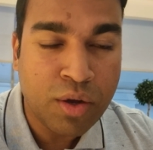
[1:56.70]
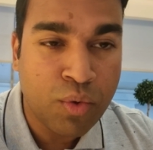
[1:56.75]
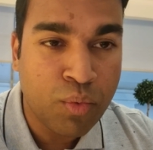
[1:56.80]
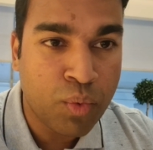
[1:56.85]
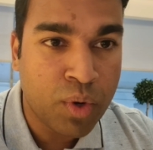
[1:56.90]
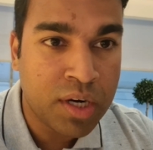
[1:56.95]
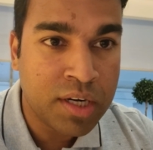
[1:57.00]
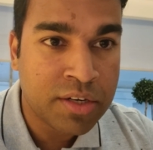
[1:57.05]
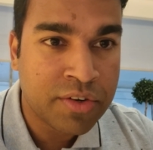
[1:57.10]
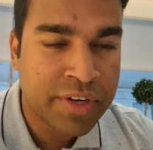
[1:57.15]

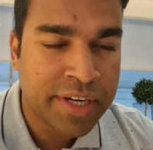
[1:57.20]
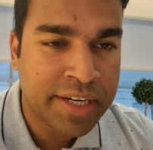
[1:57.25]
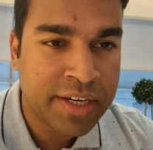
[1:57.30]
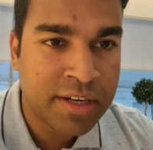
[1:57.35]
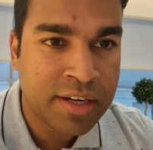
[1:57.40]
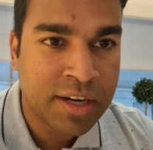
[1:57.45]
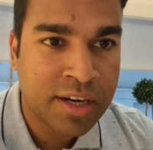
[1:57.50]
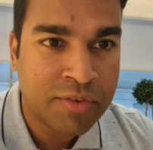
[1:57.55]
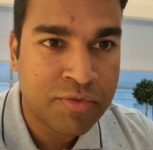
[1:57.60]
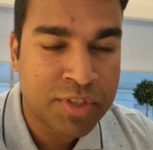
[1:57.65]
World
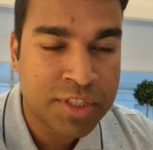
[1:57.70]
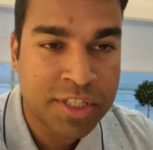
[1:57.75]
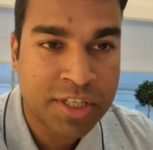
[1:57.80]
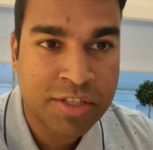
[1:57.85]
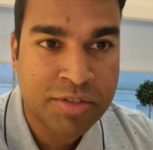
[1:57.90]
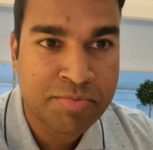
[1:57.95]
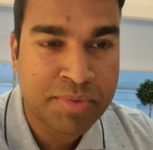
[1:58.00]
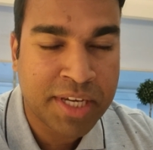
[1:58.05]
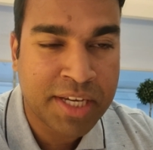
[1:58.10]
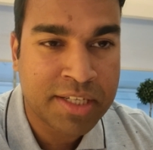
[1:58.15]
credit card which
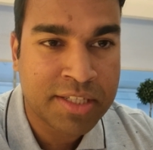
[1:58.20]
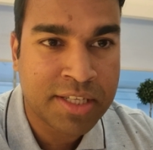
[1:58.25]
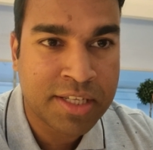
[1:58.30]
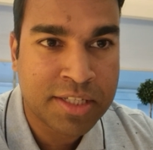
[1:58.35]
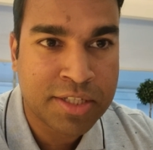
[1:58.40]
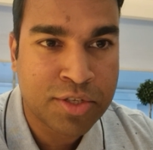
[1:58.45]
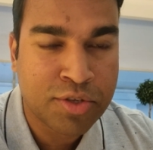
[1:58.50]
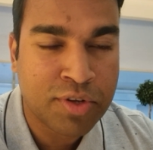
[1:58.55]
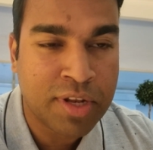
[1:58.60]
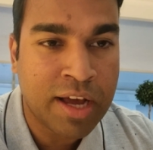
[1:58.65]
gives me
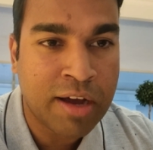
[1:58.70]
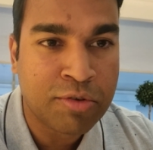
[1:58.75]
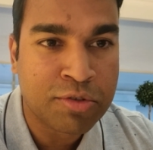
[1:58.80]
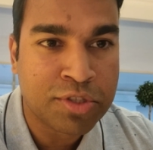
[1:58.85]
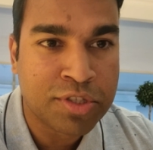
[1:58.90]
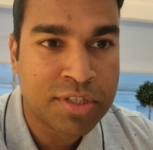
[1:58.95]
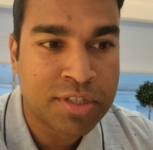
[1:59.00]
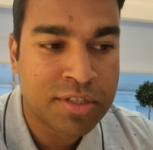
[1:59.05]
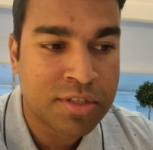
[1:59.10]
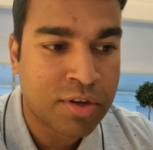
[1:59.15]
access to
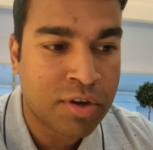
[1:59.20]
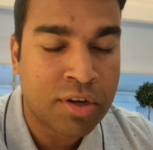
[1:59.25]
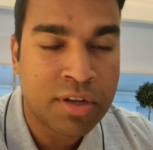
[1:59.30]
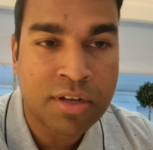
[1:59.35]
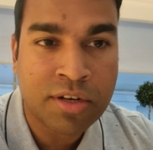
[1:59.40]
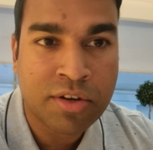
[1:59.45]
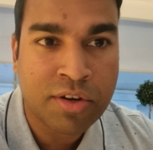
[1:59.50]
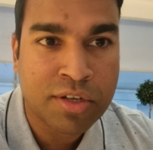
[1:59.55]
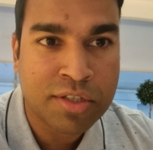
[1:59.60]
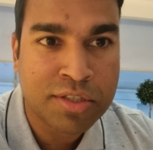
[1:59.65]
lounges
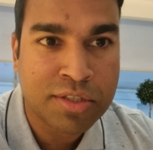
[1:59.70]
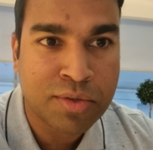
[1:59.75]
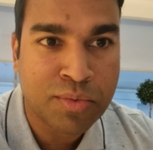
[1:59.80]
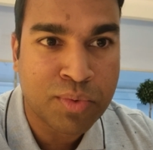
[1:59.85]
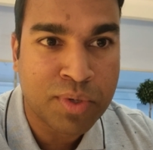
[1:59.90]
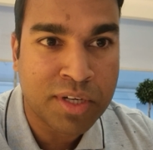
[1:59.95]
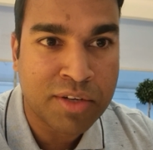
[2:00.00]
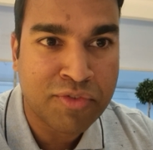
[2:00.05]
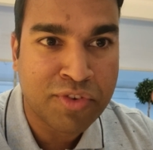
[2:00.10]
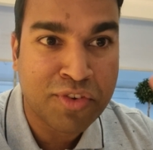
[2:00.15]
all across the
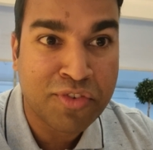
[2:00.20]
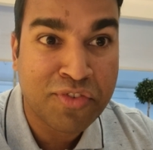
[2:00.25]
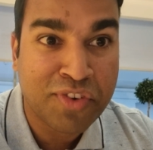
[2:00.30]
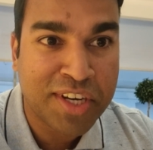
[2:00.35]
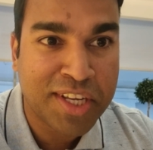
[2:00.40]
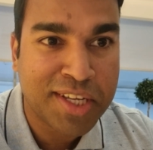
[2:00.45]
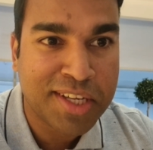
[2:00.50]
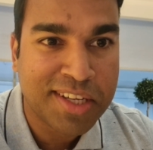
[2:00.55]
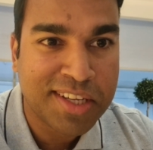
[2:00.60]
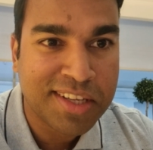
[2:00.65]
world for
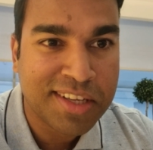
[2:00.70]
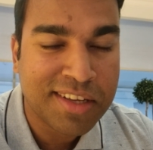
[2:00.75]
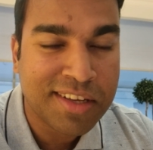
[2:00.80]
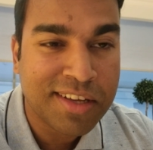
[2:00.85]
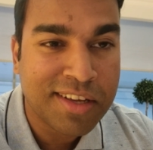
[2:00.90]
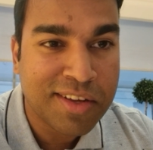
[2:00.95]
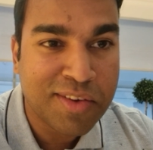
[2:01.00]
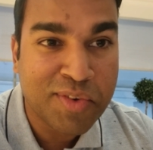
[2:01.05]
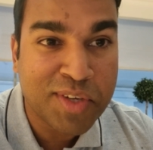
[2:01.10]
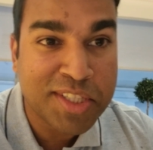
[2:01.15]
free,
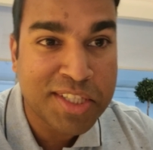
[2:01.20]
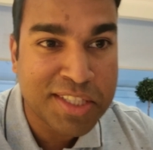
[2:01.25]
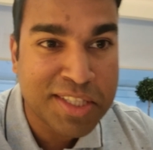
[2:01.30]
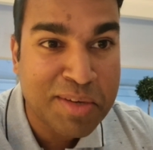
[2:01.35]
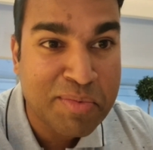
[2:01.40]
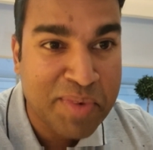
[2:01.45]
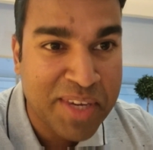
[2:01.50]
which is